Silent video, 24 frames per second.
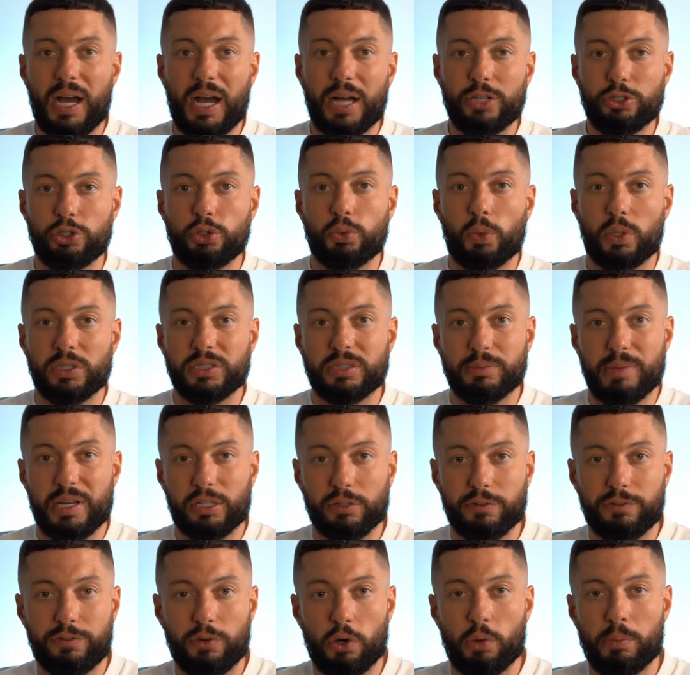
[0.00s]
I do want to make
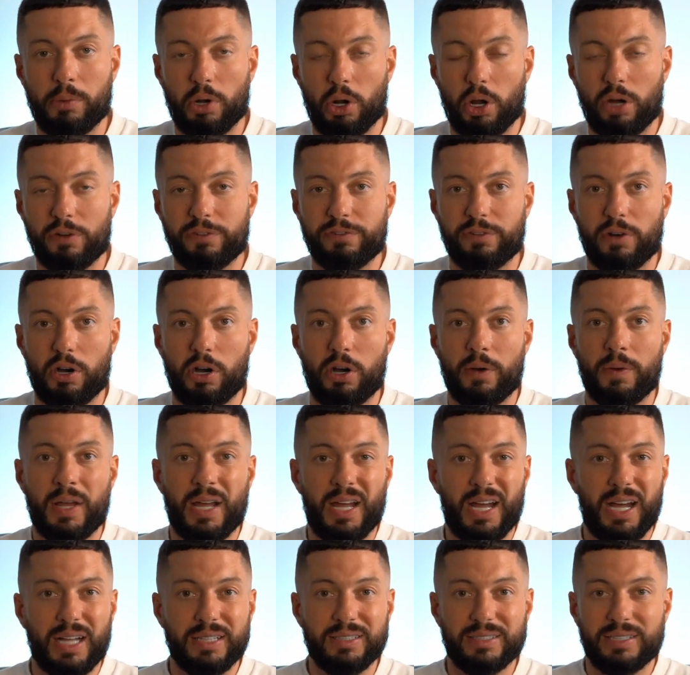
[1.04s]
a formal offer,
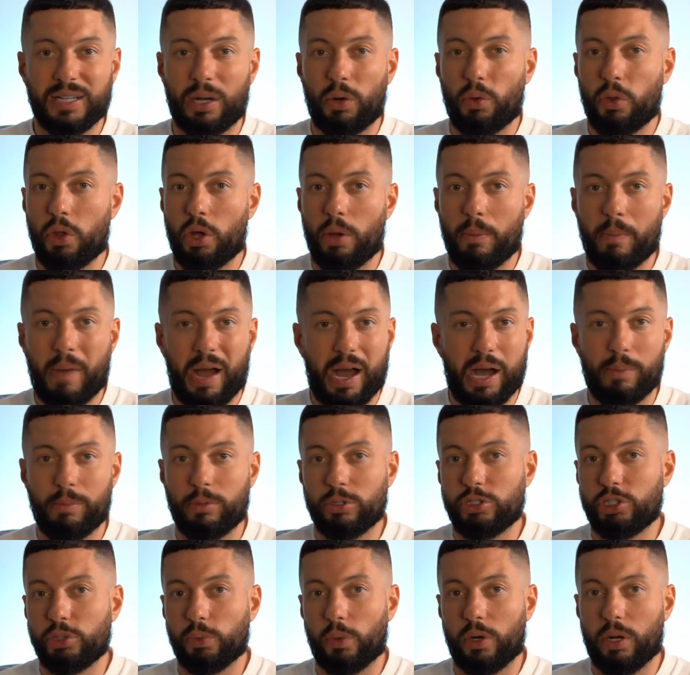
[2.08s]
and tell them how
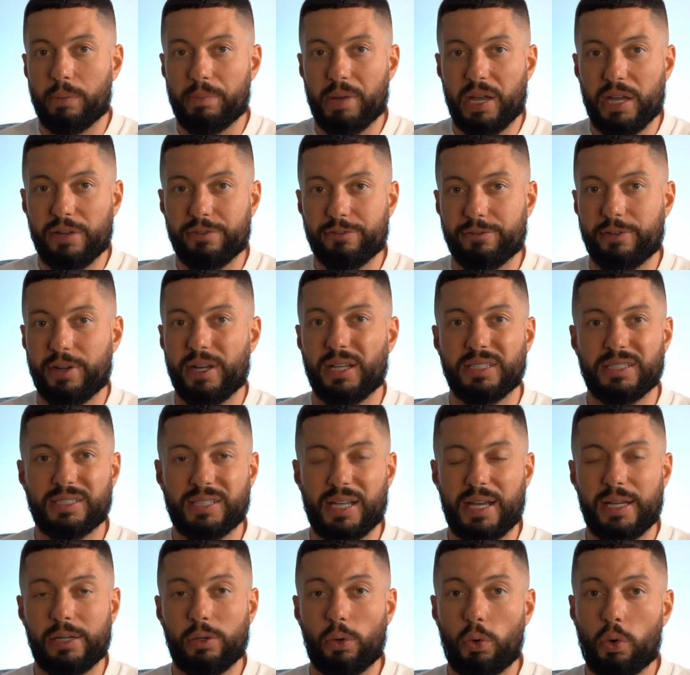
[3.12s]
much you want to pay for it and
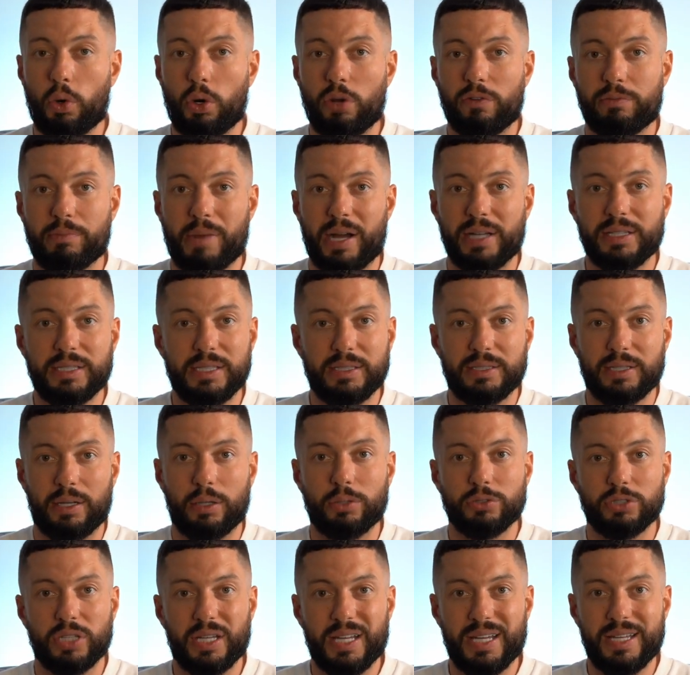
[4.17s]
say all of my
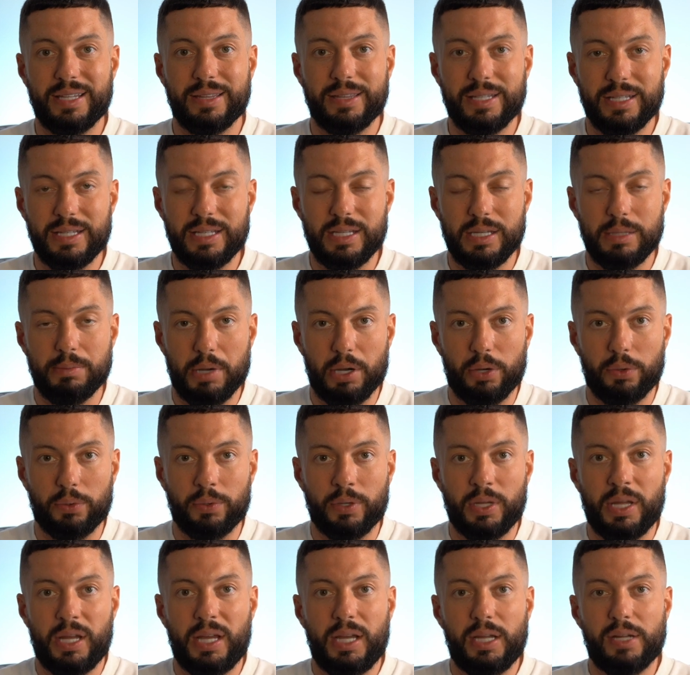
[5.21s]
details are in the email.
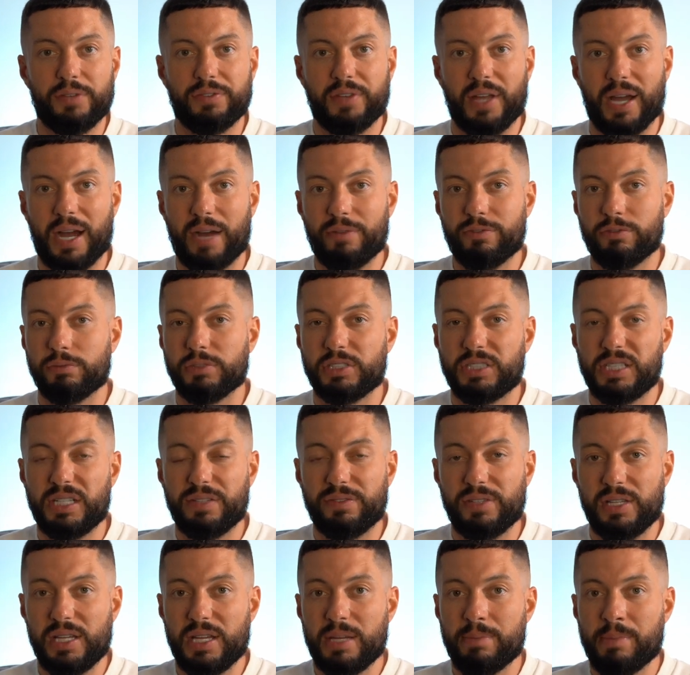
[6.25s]
If they haven't
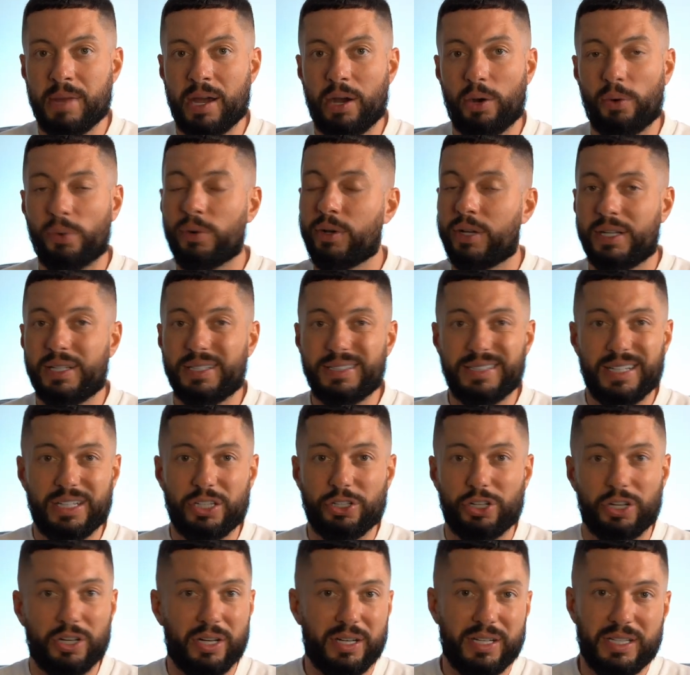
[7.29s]
received the email, then
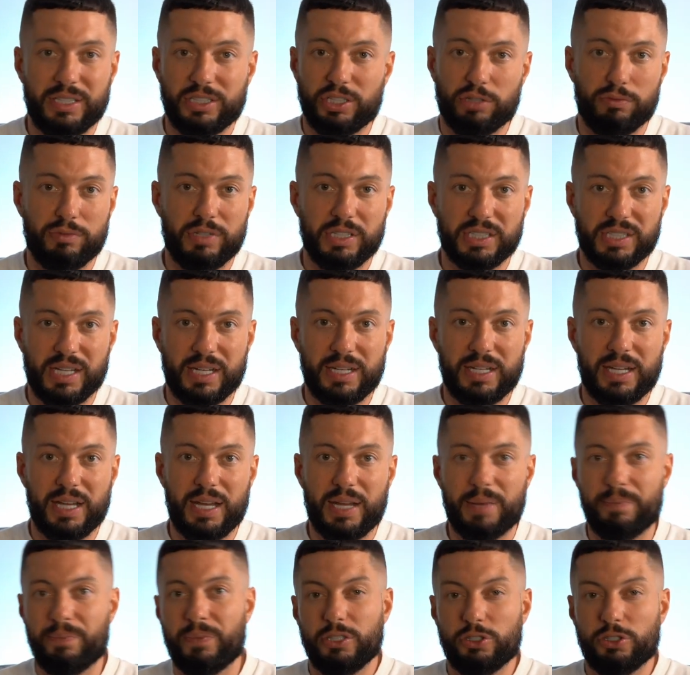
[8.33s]
you're going to need to resend it.